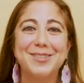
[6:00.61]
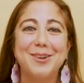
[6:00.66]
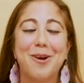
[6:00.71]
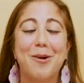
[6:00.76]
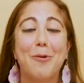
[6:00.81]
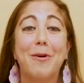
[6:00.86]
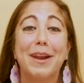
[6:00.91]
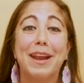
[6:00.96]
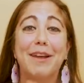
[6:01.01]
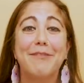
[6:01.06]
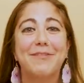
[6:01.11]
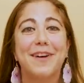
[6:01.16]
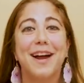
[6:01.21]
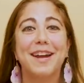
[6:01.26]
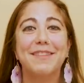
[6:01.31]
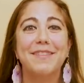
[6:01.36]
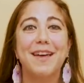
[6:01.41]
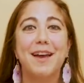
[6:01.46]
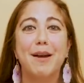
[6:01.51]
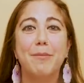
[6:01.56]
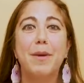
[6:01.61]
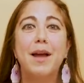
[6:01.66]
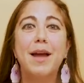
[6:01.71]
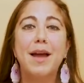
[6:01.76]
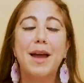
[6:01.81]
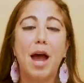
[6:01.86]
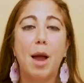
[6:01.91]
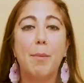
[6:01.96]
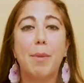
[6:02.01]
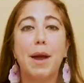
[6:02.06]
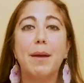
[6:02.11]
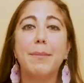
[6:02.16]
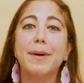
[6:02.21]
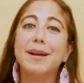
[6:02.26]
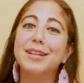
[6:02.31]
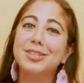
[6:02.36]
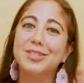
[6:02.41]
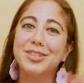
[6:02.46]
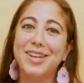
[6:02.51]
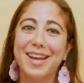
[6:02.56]
So when I find them, I buy a
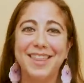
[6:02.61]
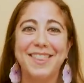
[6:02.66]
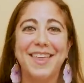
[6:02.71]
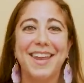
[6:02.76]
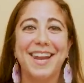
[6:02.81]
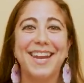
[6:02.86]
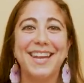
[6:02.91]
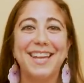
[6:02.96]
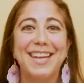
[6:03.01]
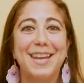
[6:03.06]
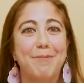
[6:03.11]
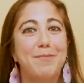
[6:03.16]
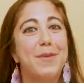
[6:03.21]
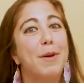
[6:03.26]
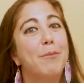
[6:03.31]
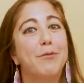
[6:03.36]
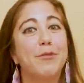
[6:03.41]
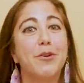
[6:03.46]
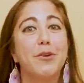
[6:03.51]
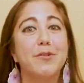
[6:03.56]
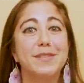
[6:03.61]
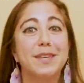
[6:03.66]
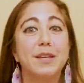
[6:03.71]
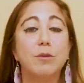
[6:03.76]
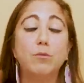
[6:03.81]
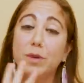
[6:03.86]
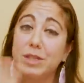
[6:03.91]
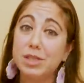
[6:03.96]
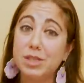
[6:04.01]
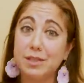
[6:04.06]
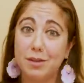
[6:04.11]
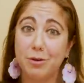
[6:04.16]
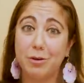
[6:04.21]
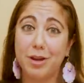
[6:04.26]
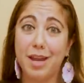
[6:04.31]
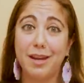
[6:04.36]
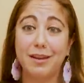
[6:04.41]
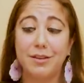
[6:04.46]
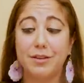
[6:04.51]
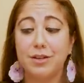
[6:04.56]
bunch and then I keep them frozen, which is
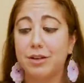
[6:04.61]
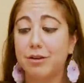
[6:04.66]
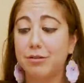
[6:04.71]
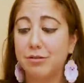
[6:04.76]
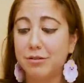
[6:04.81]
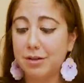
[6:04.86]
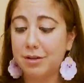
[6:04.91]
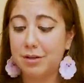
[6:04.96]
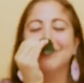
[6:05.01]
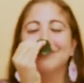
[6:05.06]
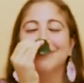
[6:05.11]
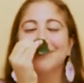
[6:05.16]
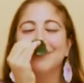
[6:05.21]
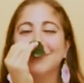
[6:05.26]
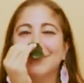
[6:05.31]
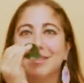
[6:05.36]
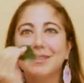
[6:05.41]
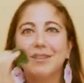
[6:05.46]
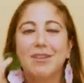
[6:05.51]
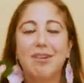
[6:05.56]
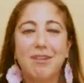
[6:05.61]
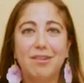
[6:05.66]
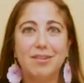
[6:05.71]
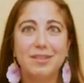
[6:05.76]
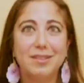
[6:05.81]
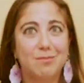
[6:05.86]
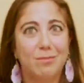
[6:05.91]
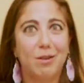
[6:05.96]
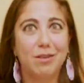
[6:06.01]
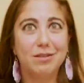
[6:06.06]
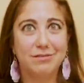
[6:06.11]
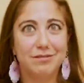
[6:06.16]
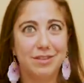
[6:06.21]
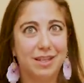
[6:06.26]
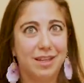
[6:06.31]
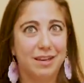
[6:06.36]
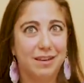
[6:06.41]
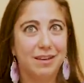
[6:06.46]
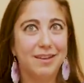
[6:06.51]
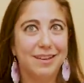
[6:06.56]
okay to do. God, smells
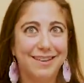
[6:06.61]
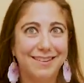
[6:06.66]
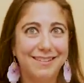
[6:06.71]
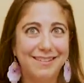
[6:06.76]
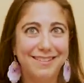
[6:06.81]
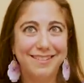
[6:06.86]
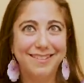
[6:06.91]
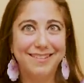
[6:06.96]
really good.